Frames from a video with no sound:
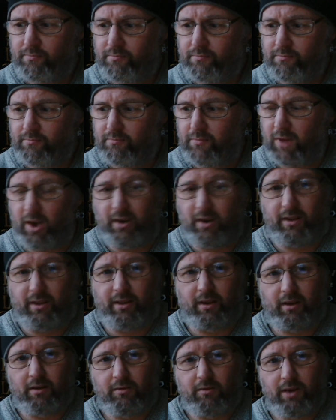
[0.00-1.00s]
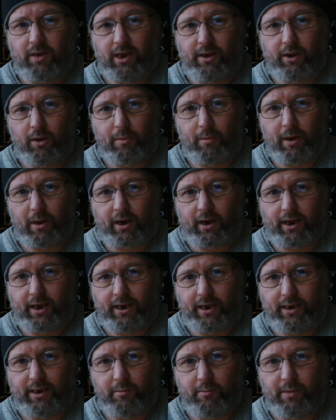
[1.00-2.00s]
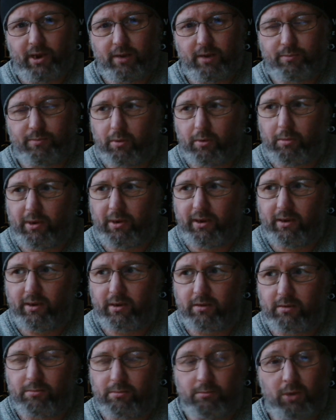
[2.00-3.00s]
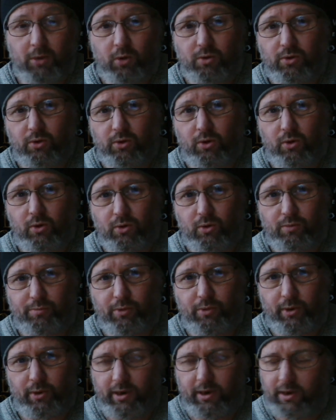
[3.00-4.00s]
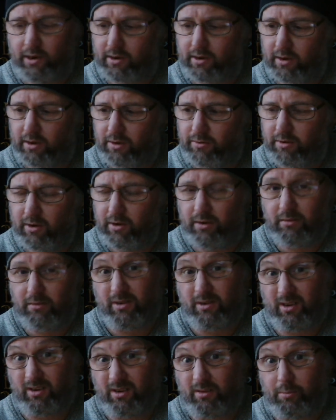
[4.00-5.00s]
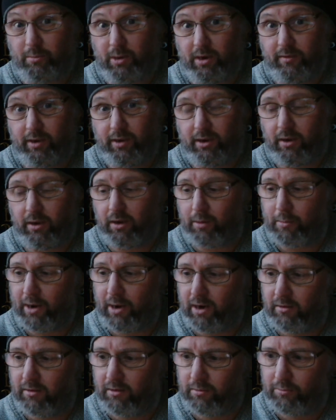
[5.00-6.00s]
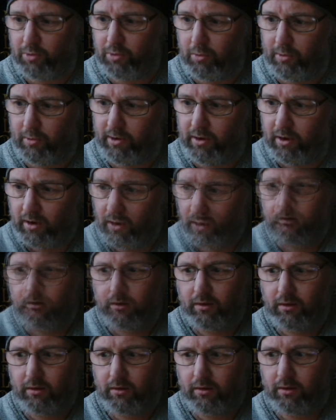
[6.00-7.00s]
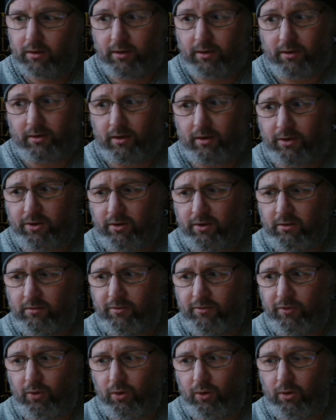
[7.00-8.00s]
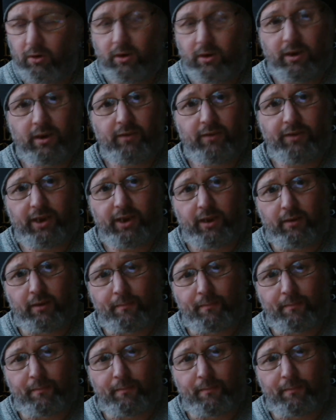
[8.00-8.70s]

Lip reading: The only thing I really know about Canadian beer probably is Molson Coors brewing in this country, which is a bit of a dark matter and probably a discussion for another video.